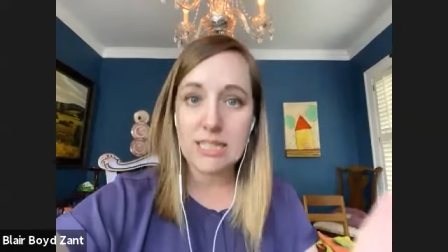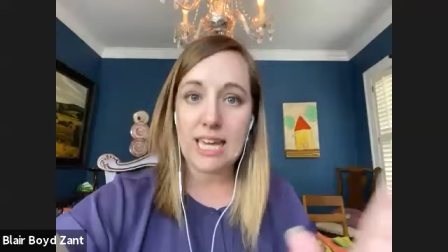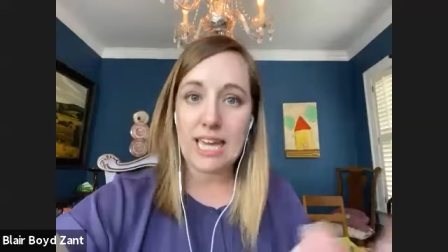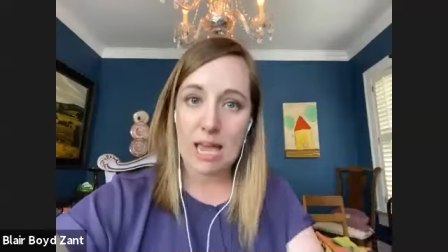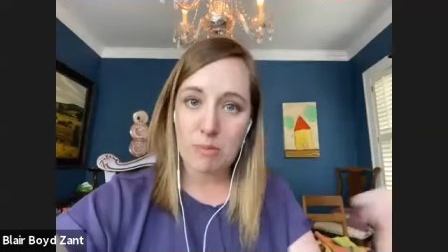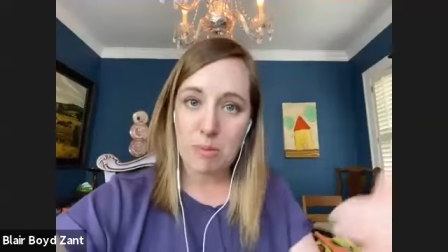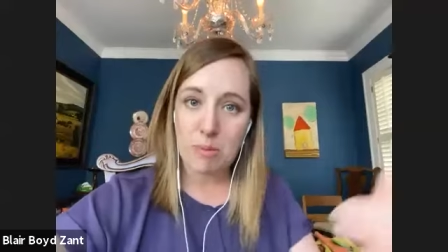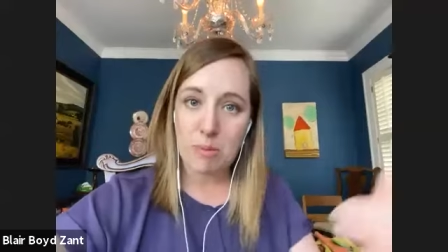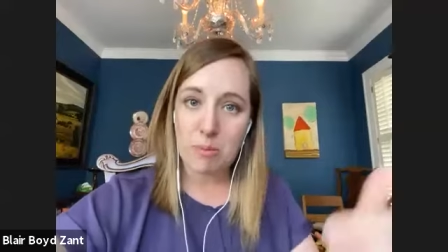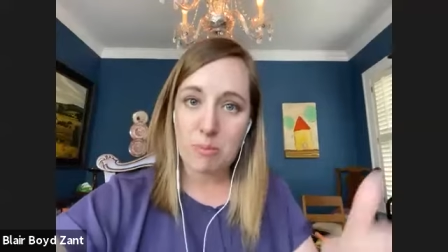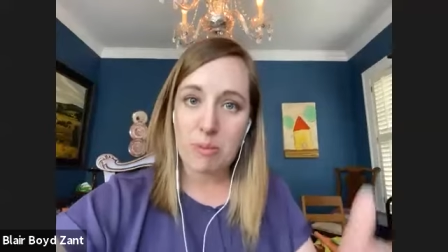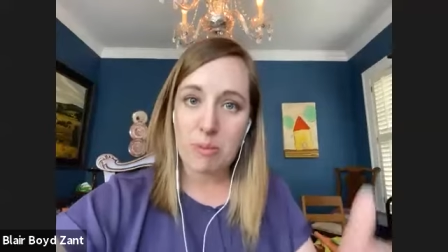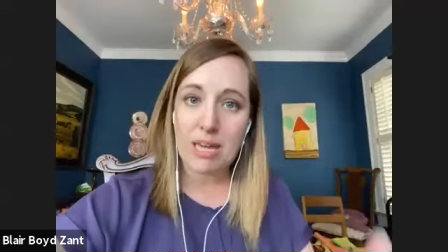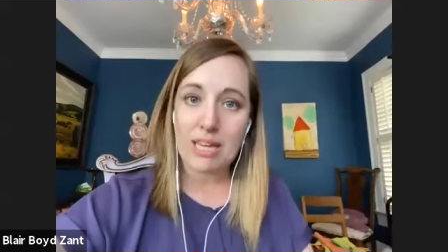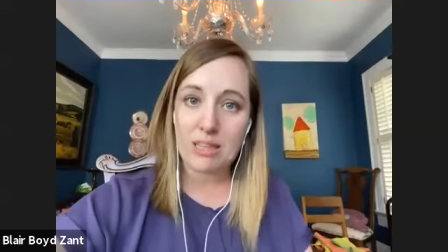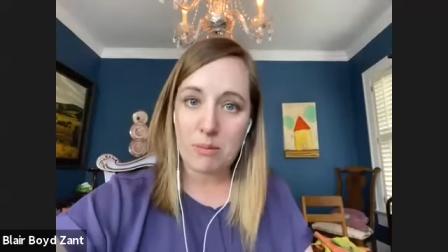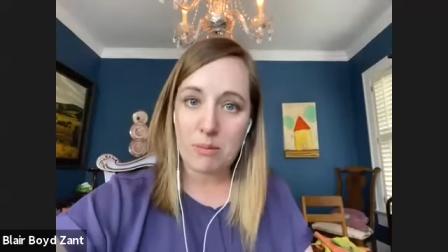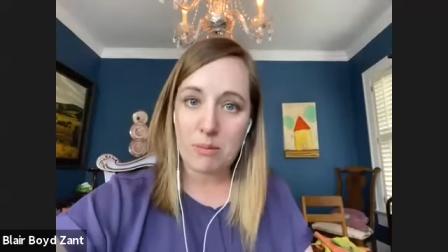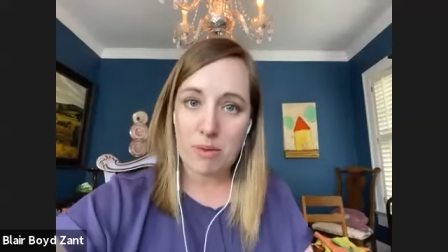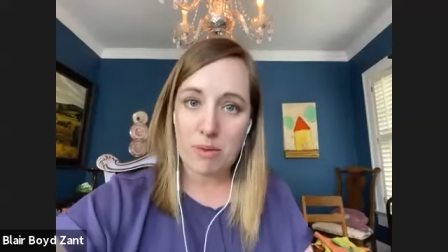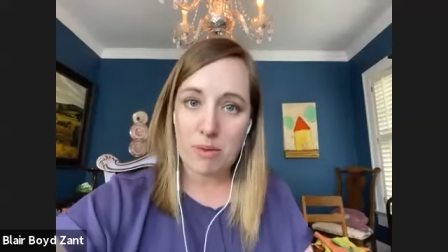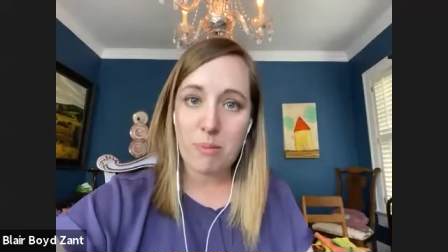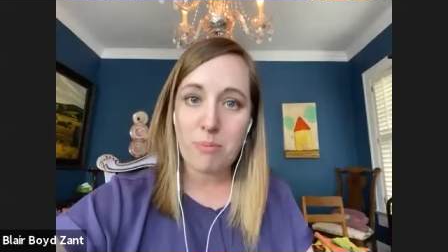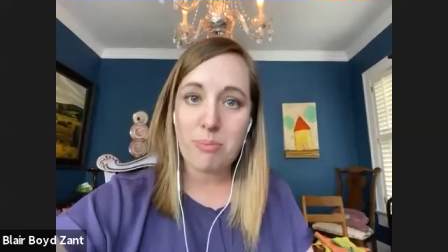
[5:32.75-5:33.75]
They came and
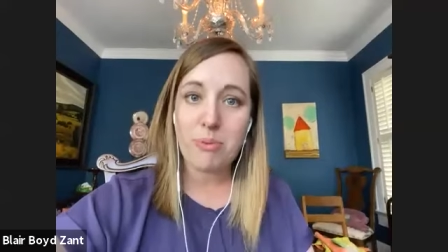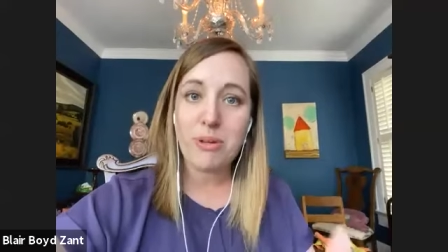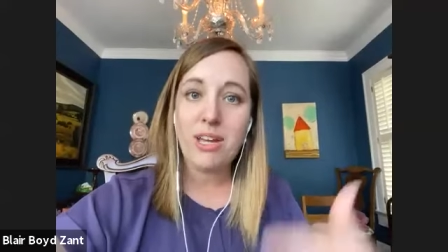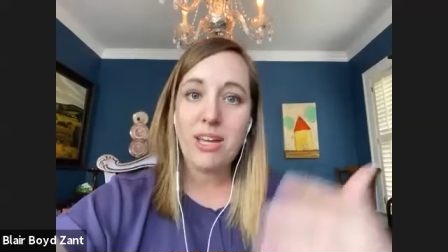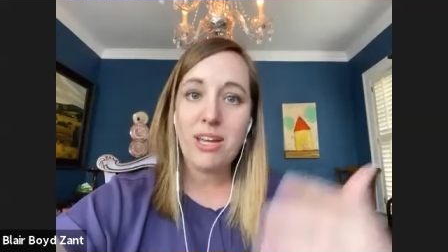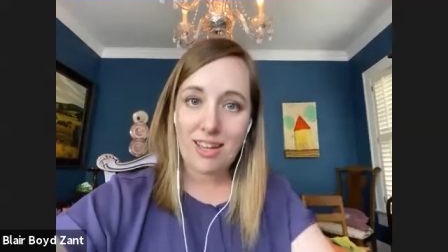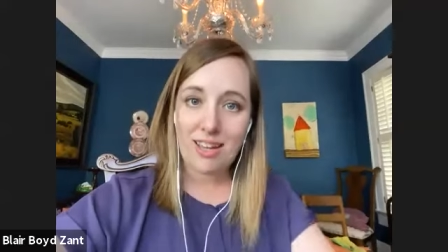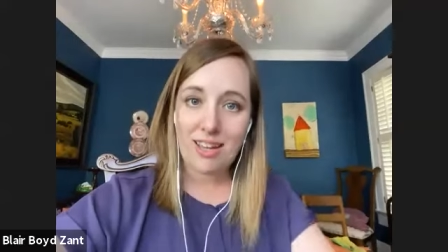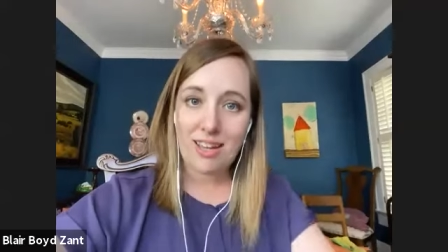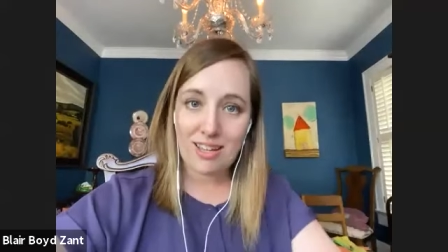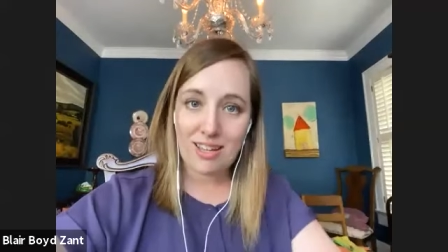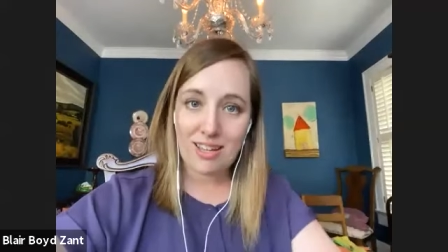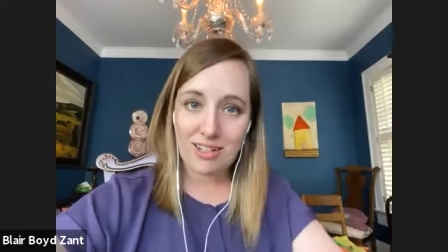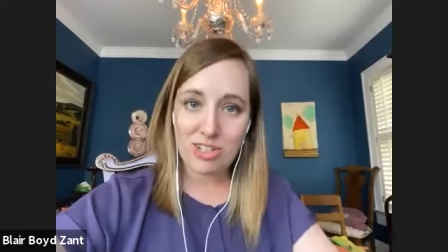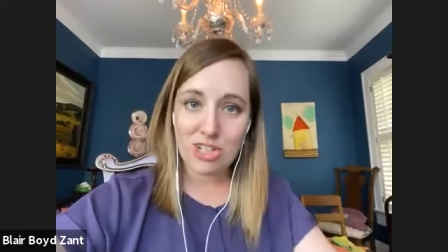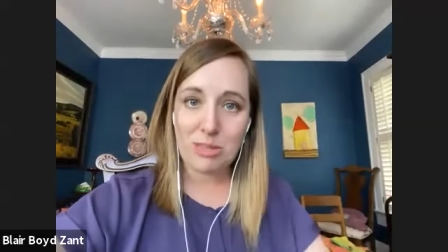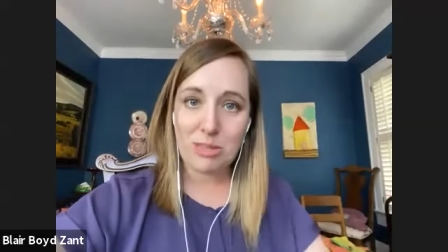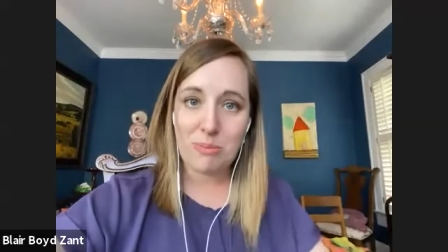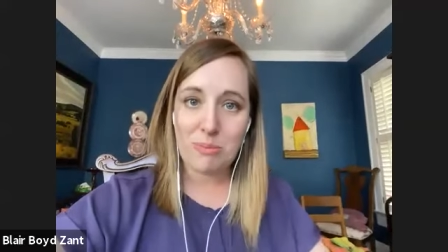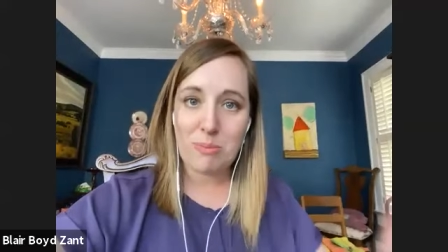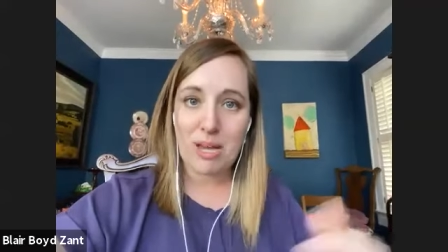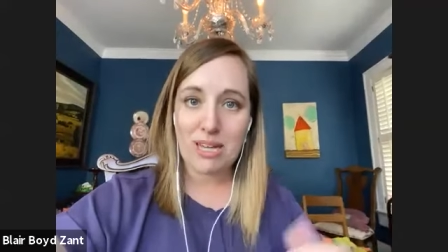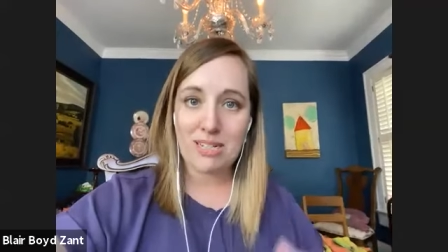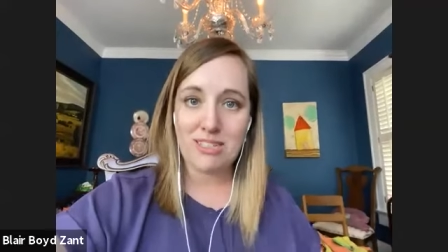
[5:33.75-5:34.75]
picked them up and
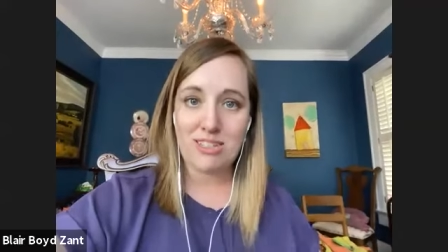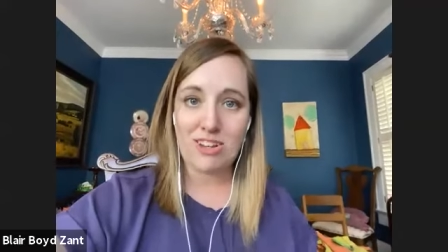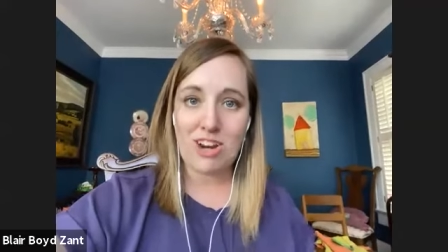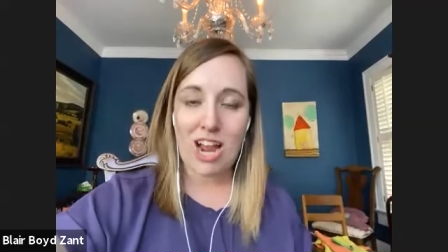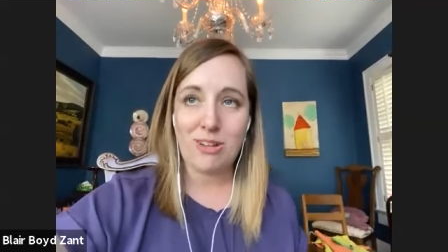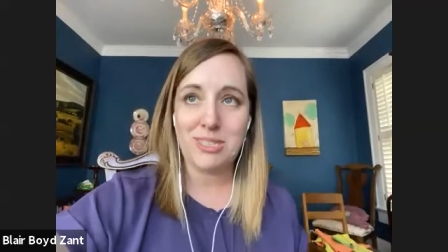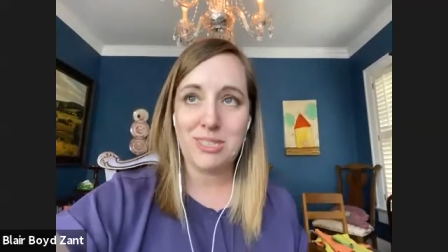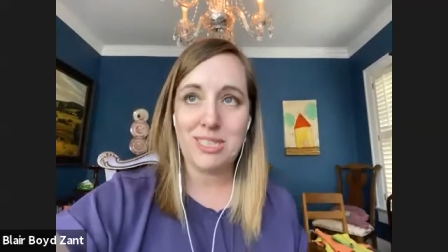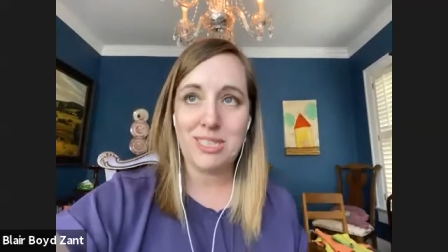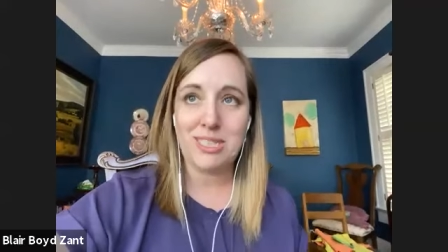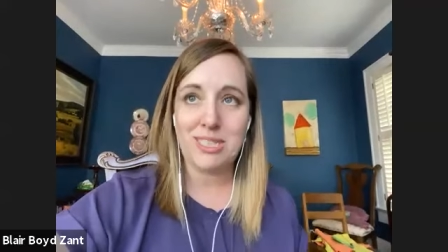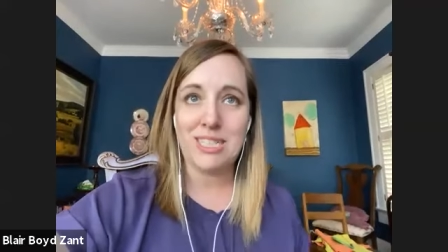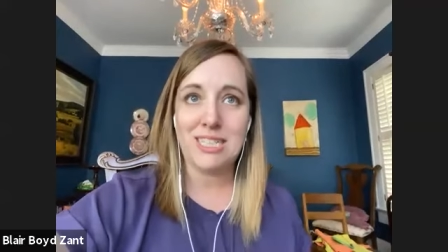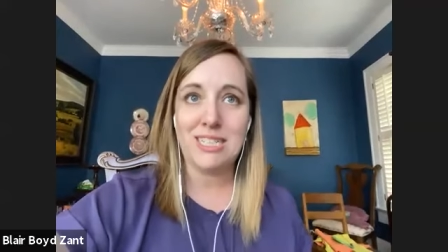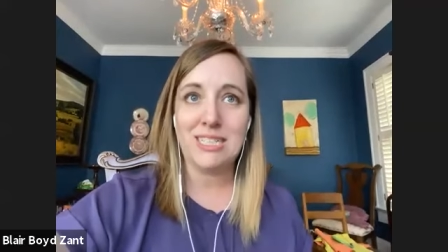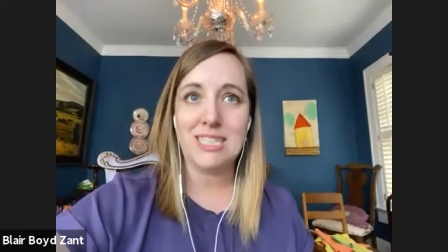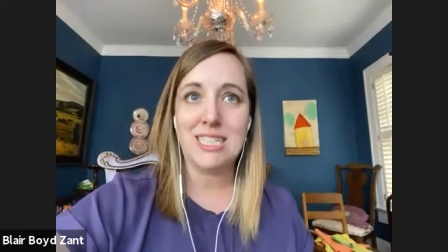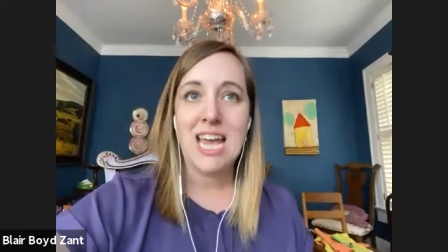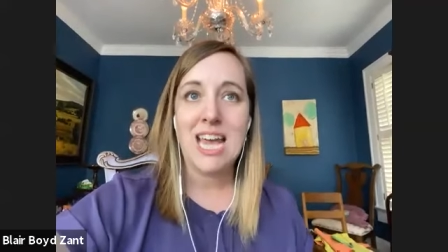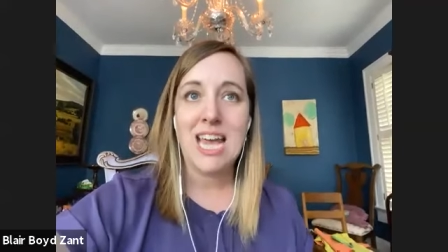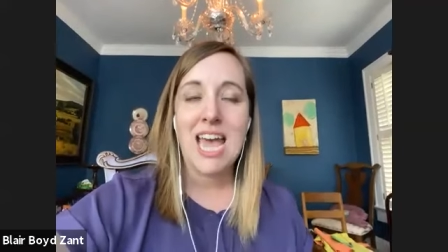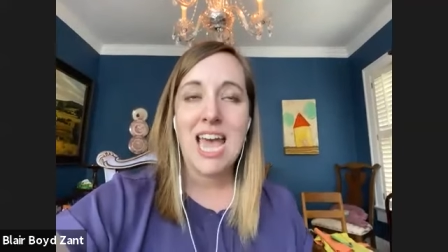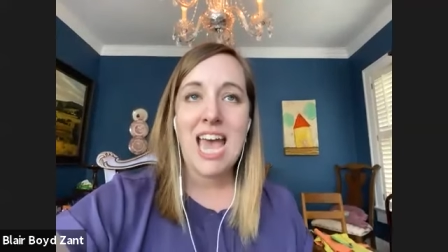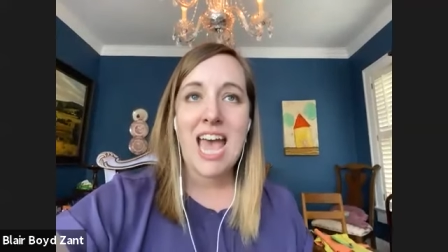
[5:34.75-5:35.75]
took them back to their
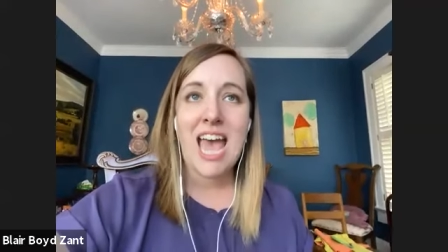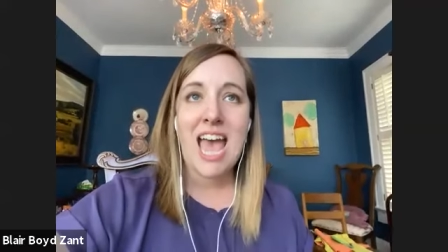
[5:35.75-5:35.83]
houses.